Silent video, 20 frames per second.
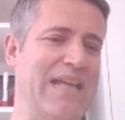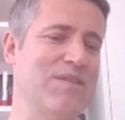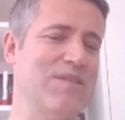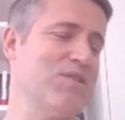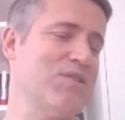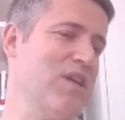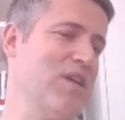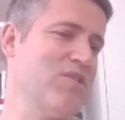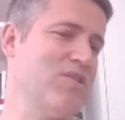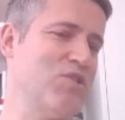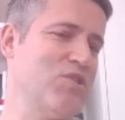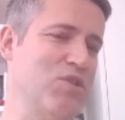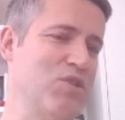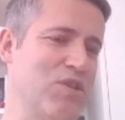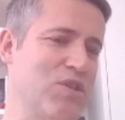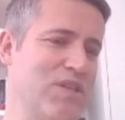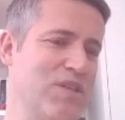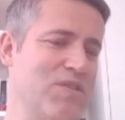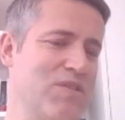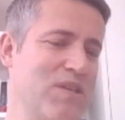And such, you
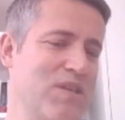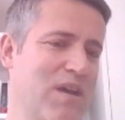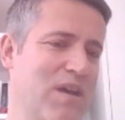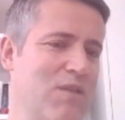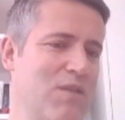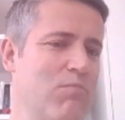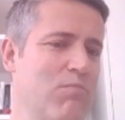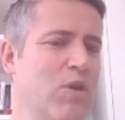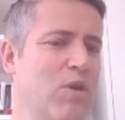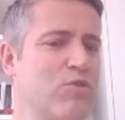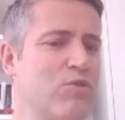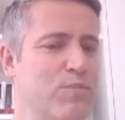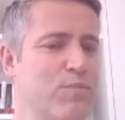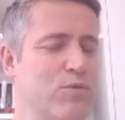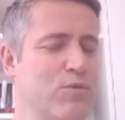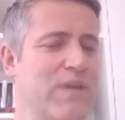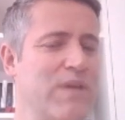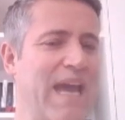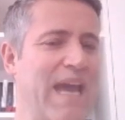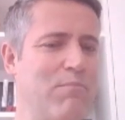can assign
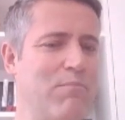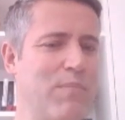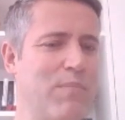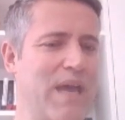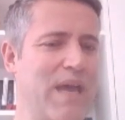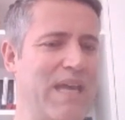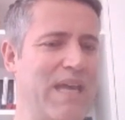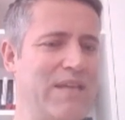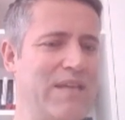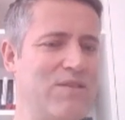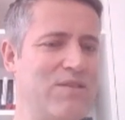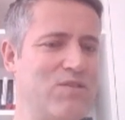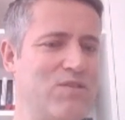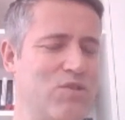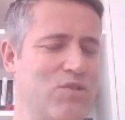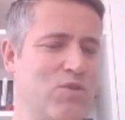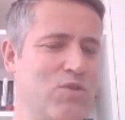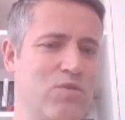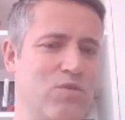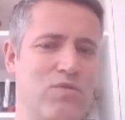multiple campaigns
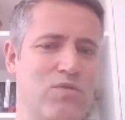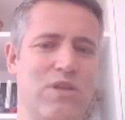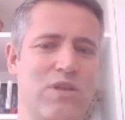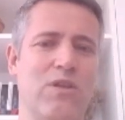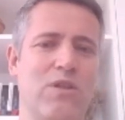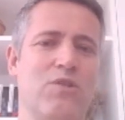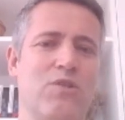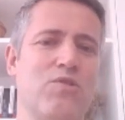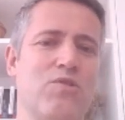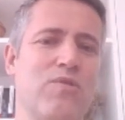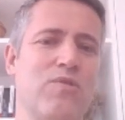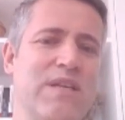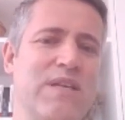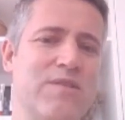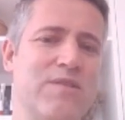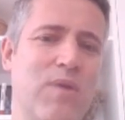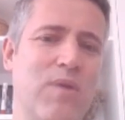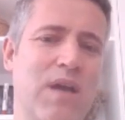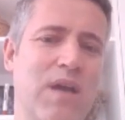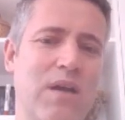to the lottery
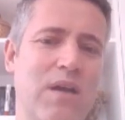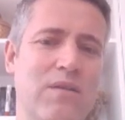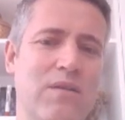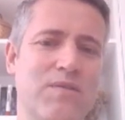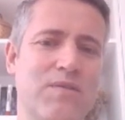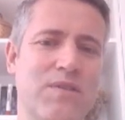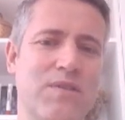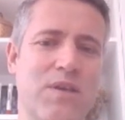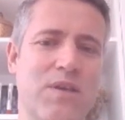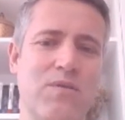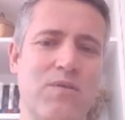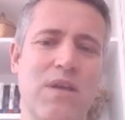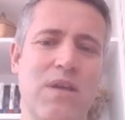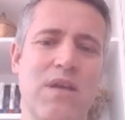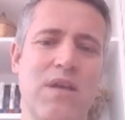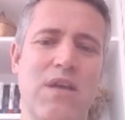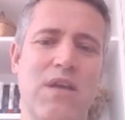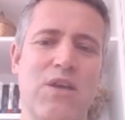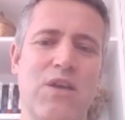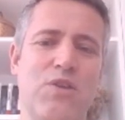as well. So
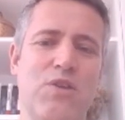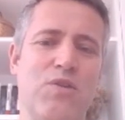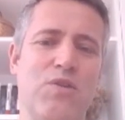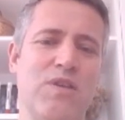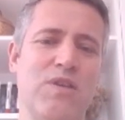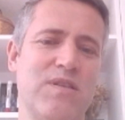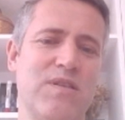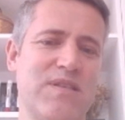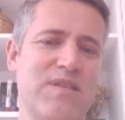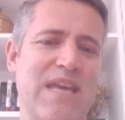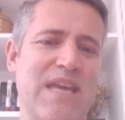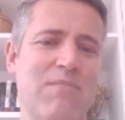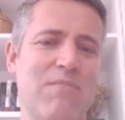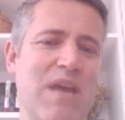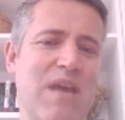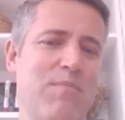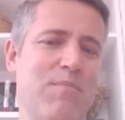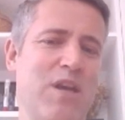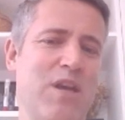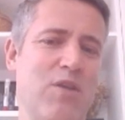you can say,
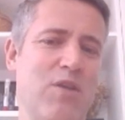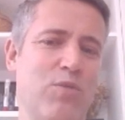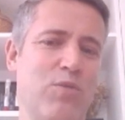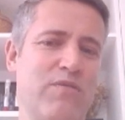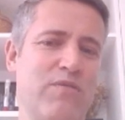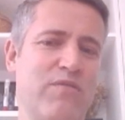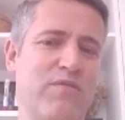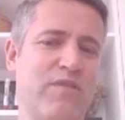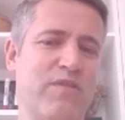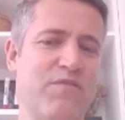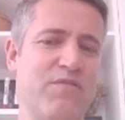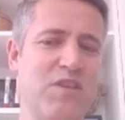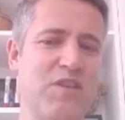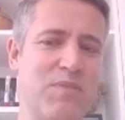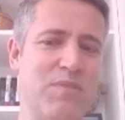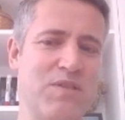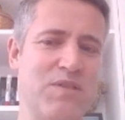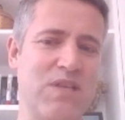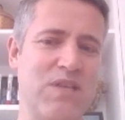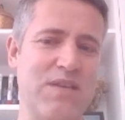maybe I want
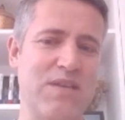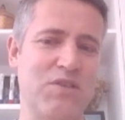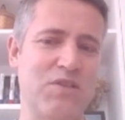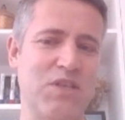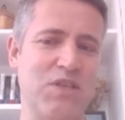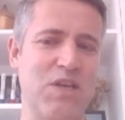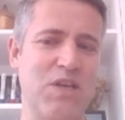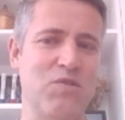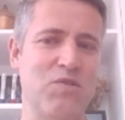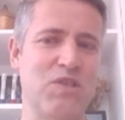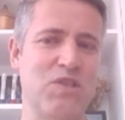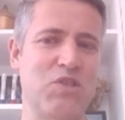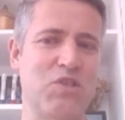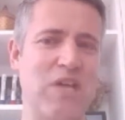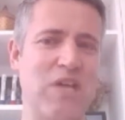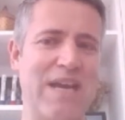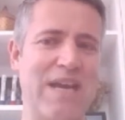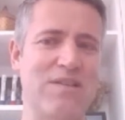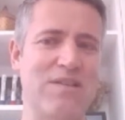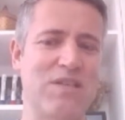50% to go to the
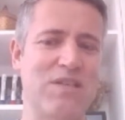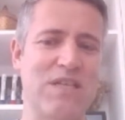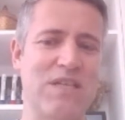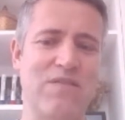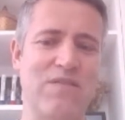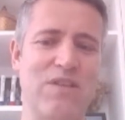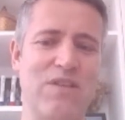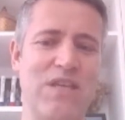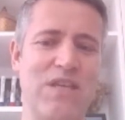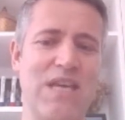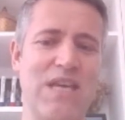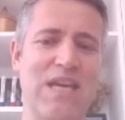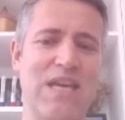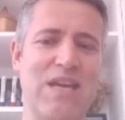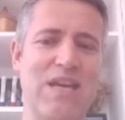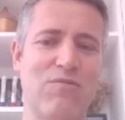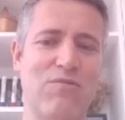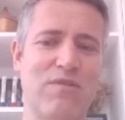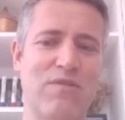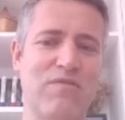charity of the
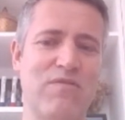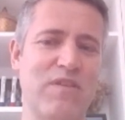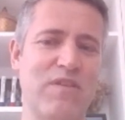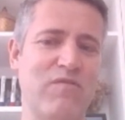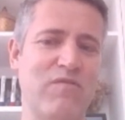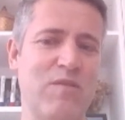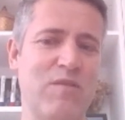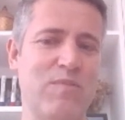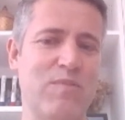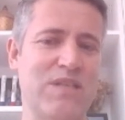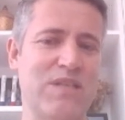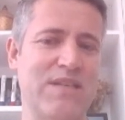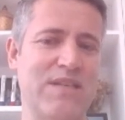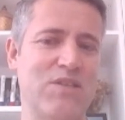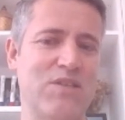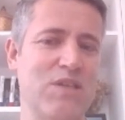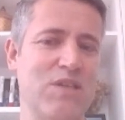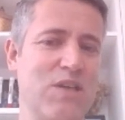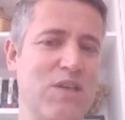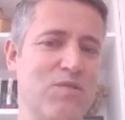year and 50%
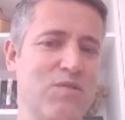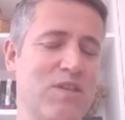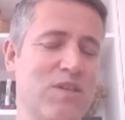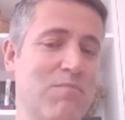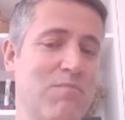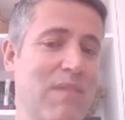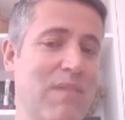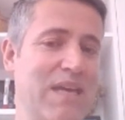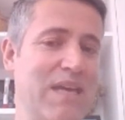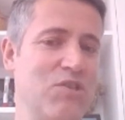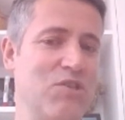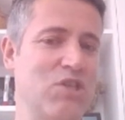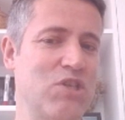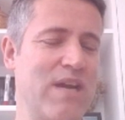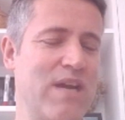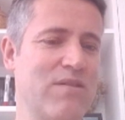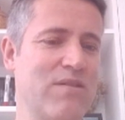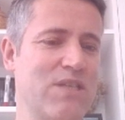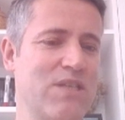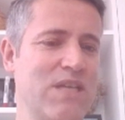to go to the main
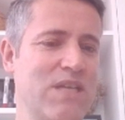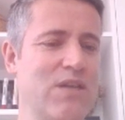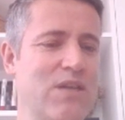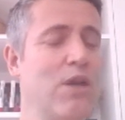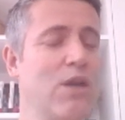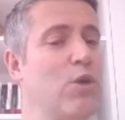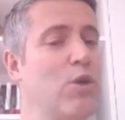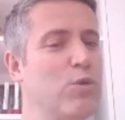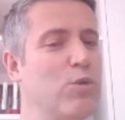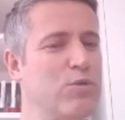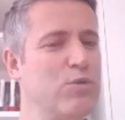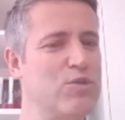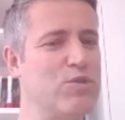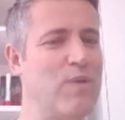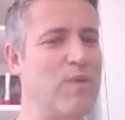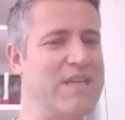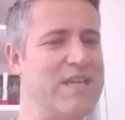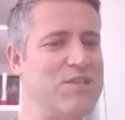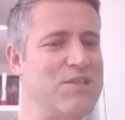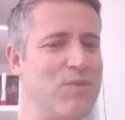charity, or
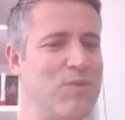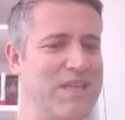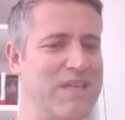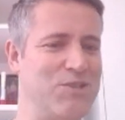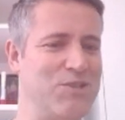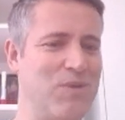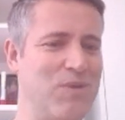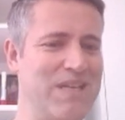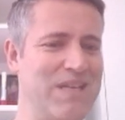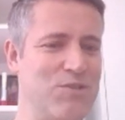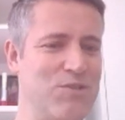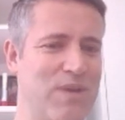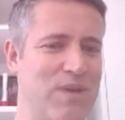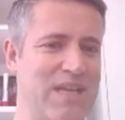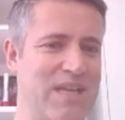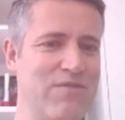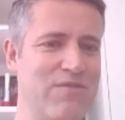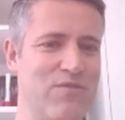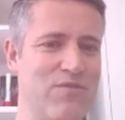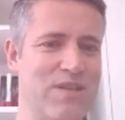
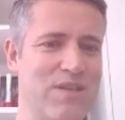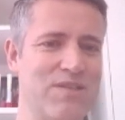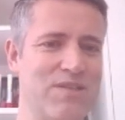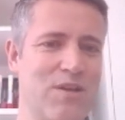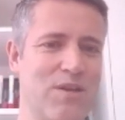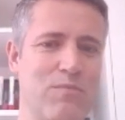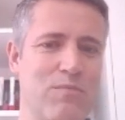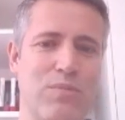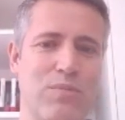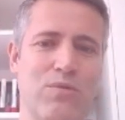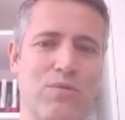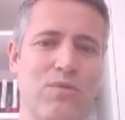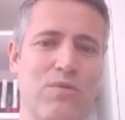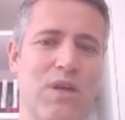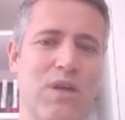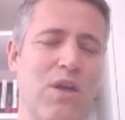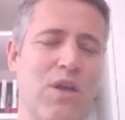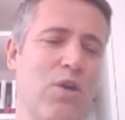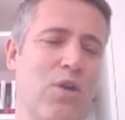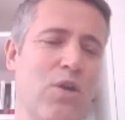2020, for example.